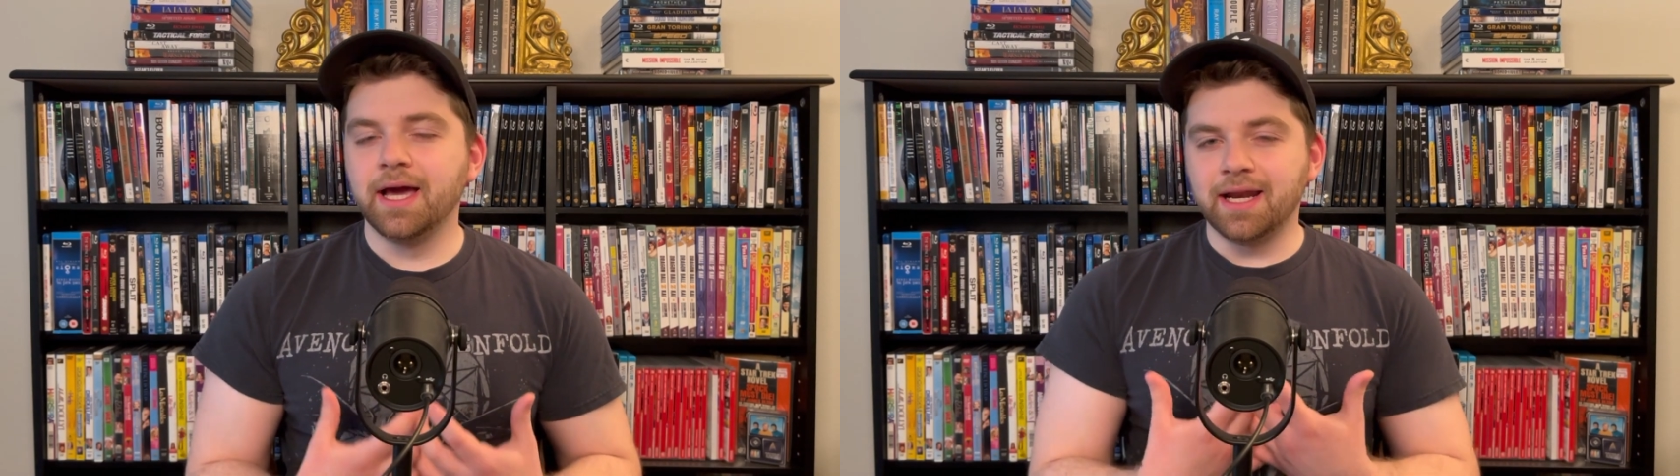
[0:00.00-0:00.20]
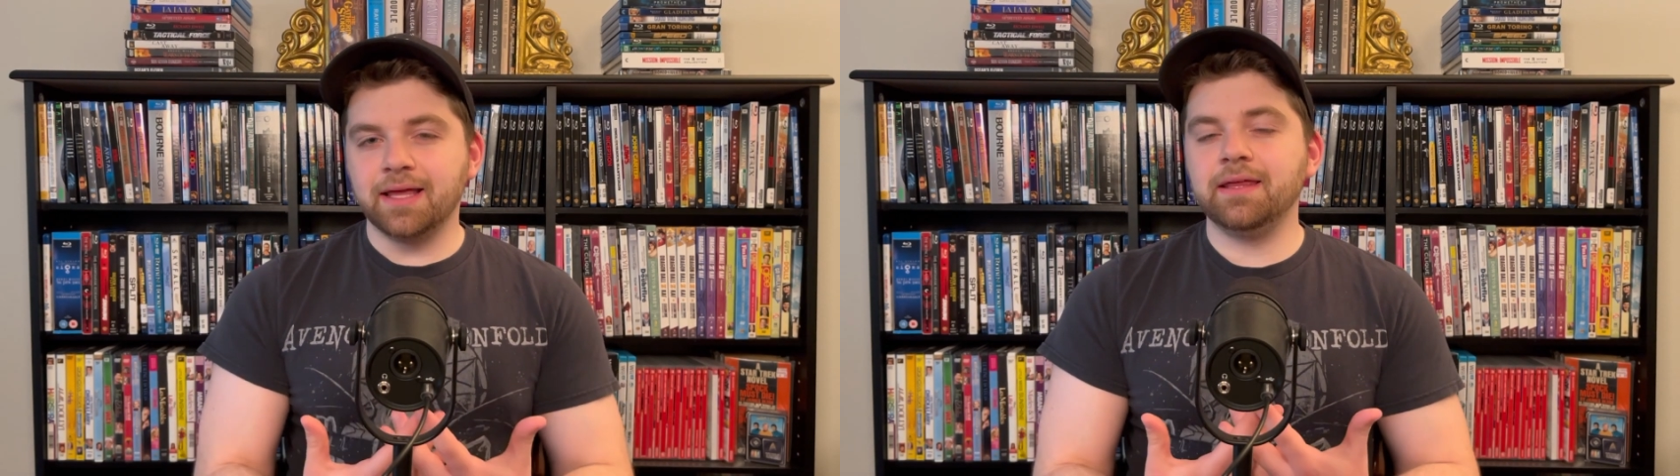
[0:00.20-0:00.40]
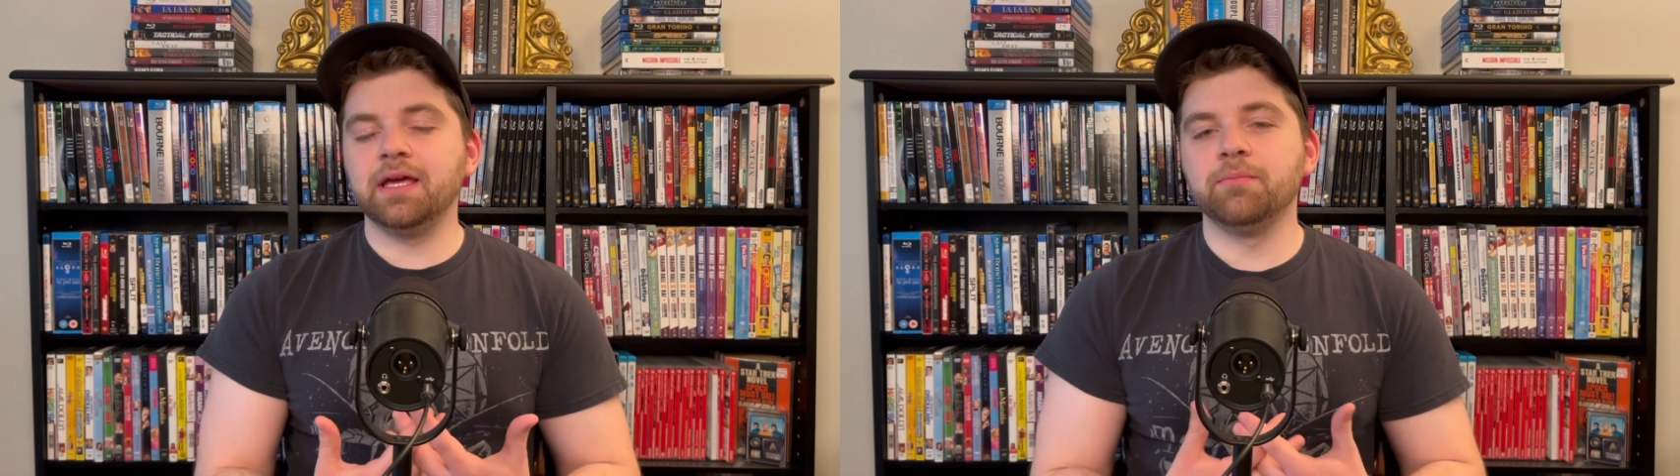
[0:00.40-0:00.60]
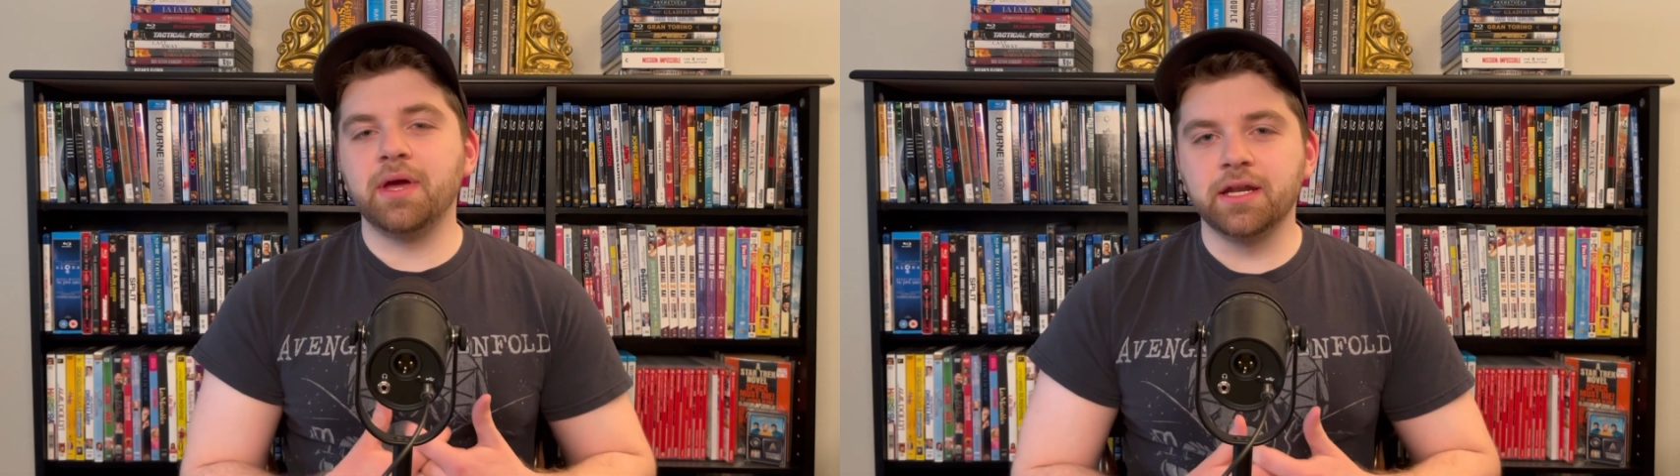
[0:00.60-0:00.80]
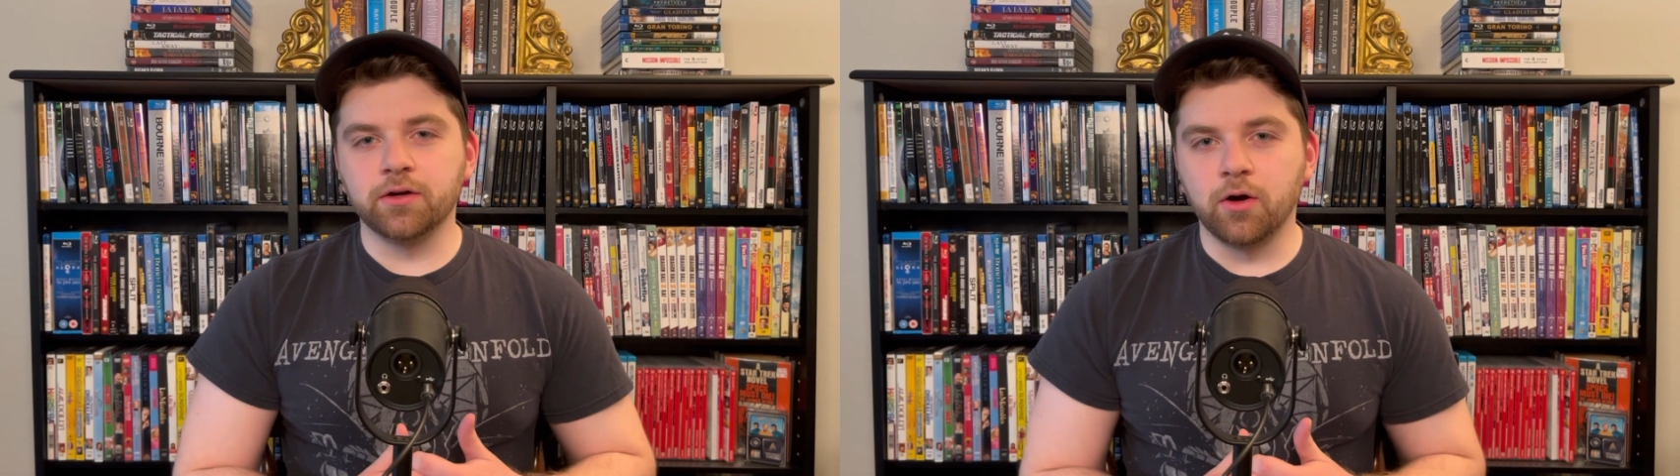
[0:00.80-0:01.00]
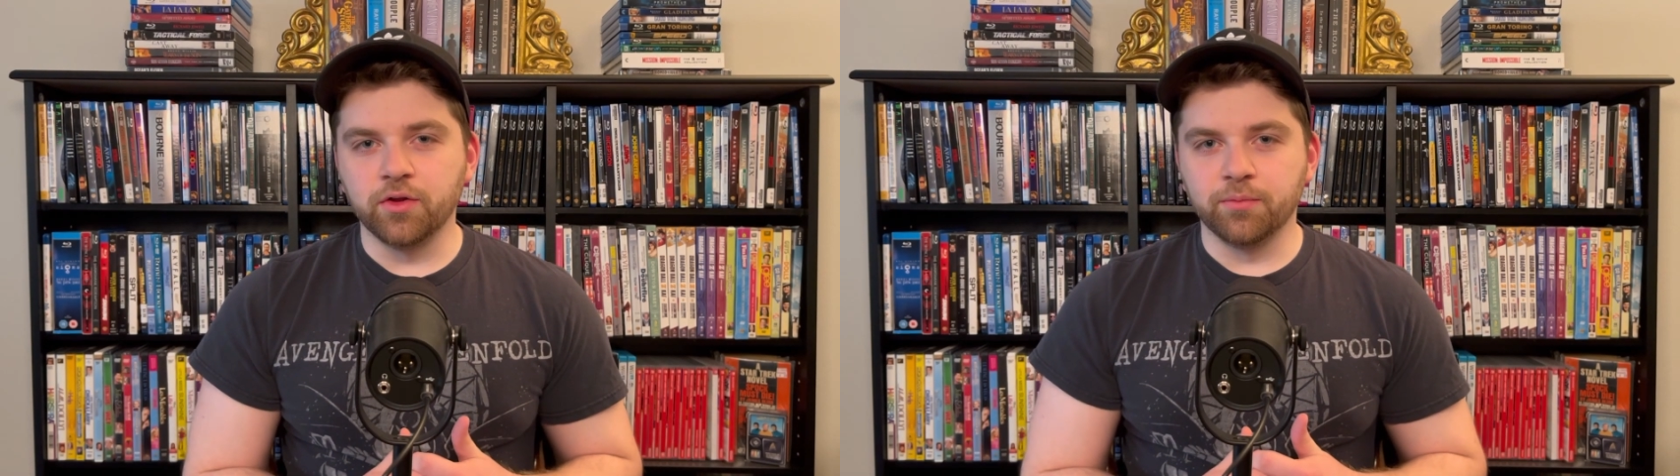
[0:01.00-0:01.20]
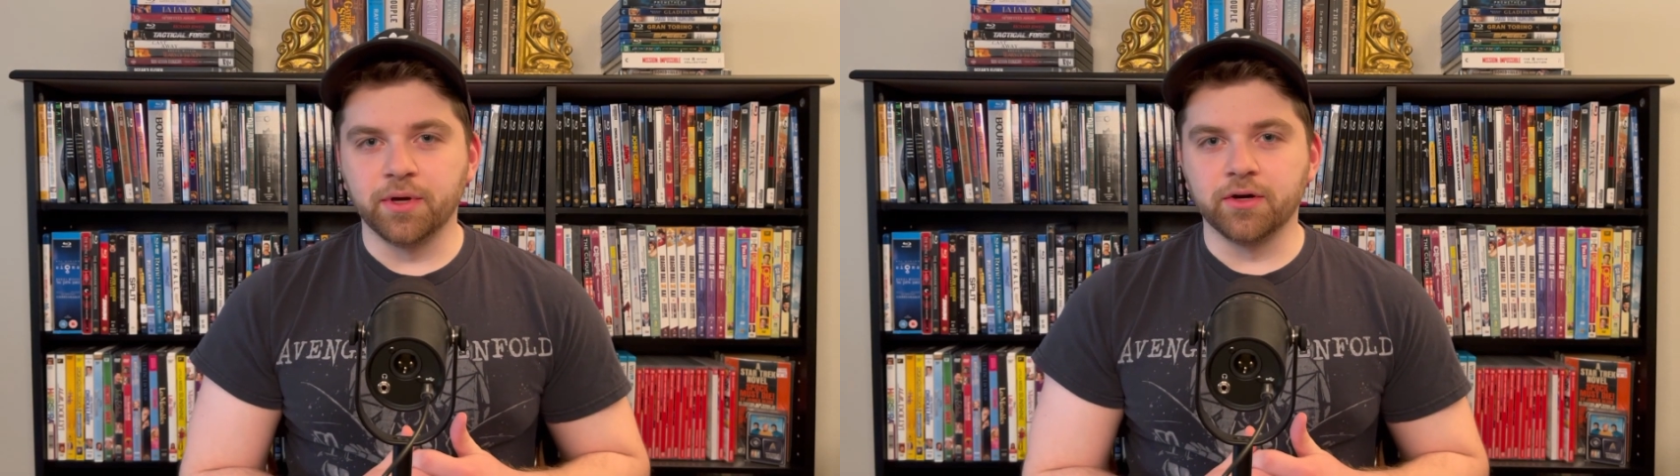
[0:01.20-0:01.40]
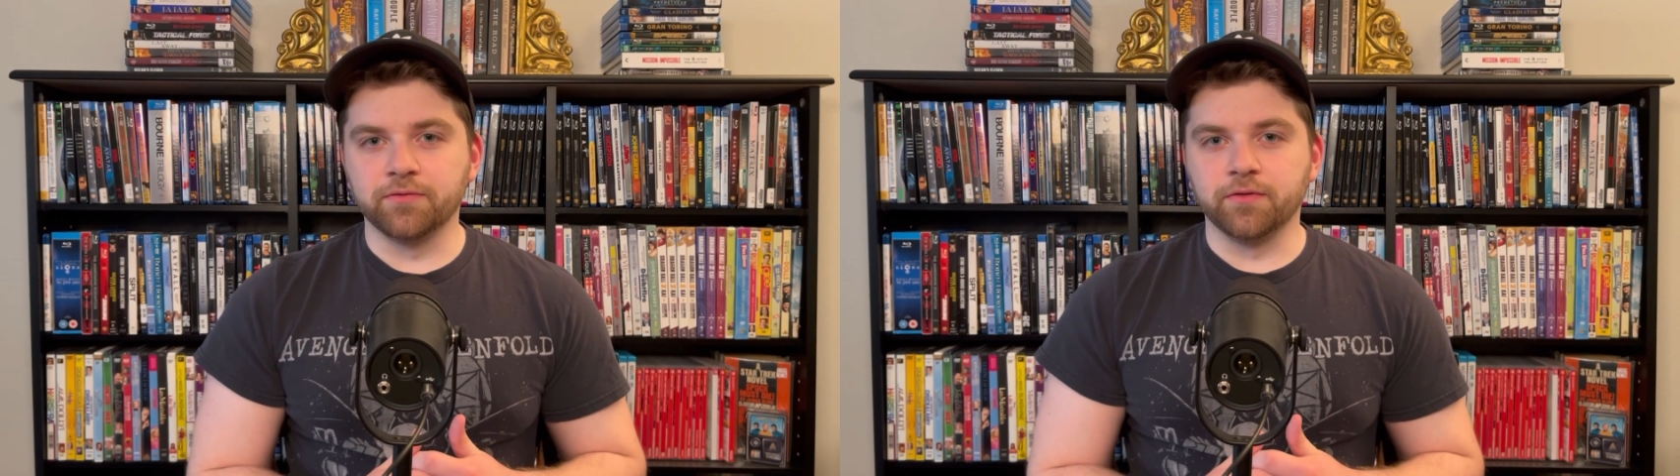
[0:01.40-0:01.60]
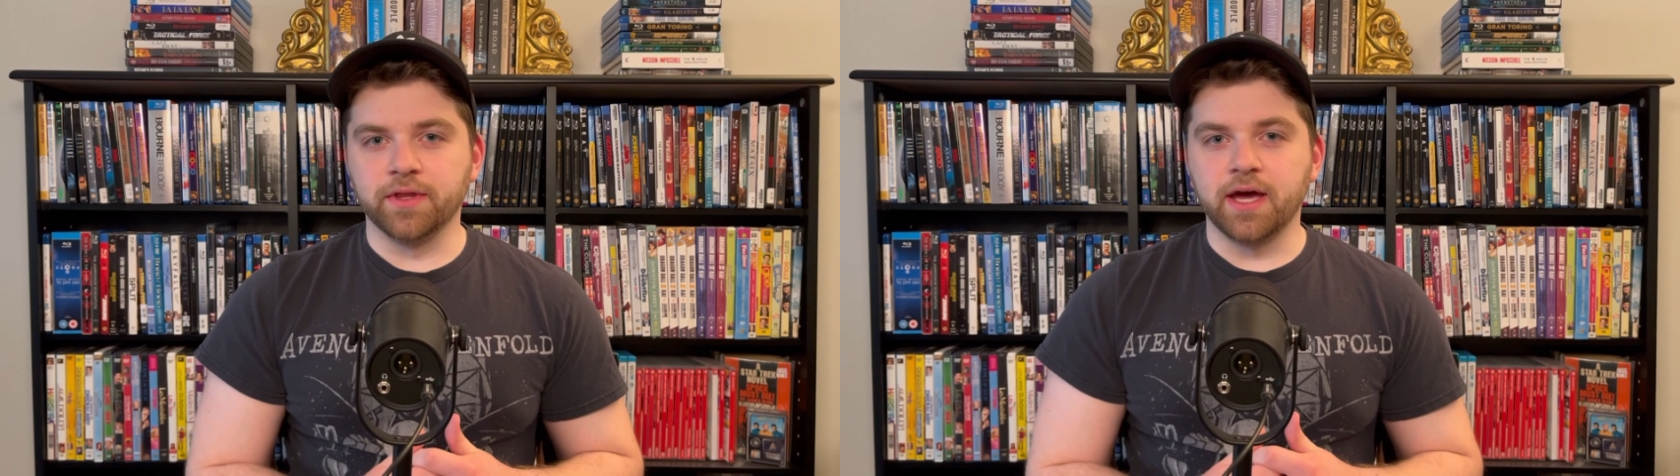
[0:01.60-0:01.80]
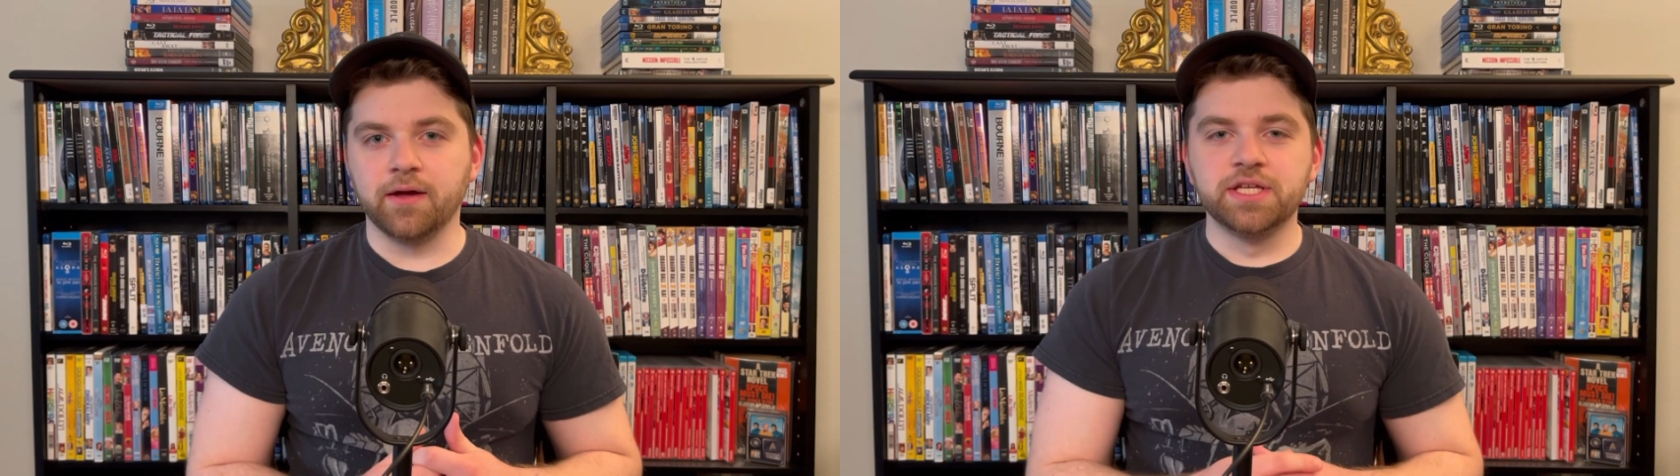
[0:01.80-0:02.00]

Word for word: and I think it made it all the better for that.